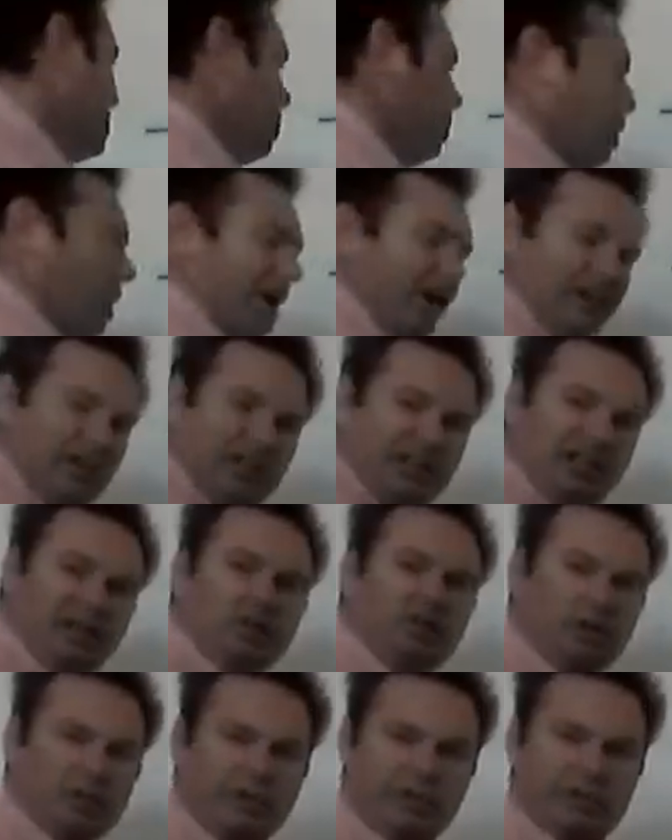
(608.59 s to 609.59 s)
I already
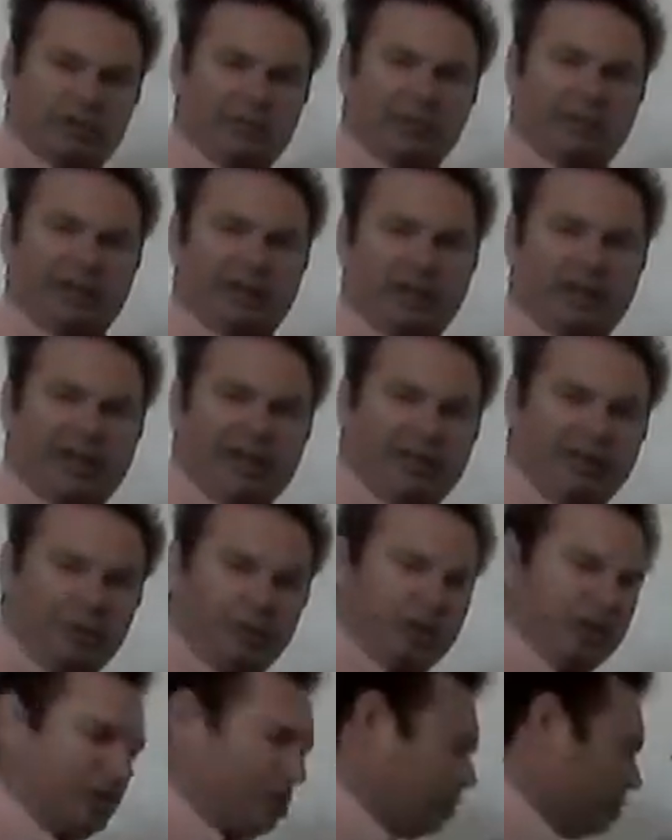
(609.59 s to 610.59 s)
showed you what it would look like if there
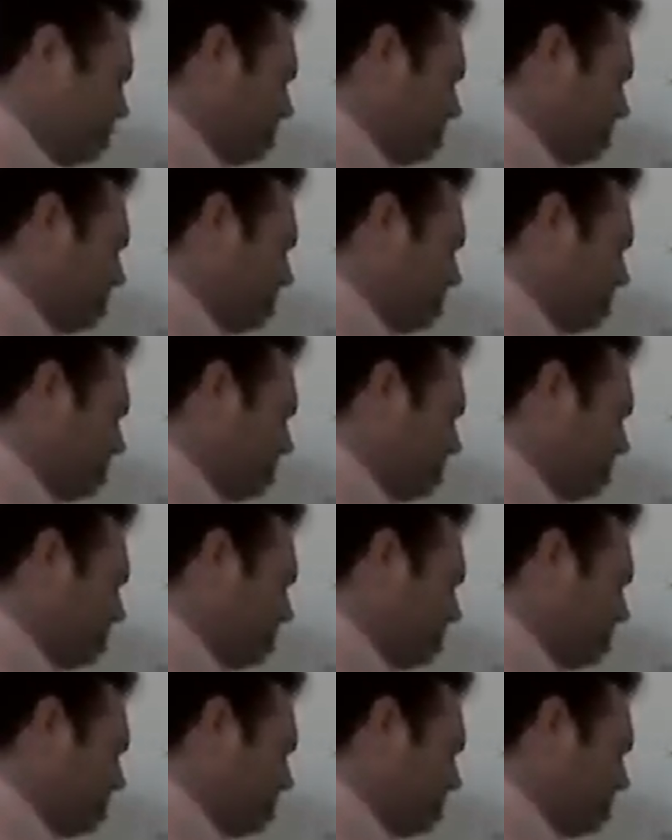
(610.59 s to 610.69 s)
were two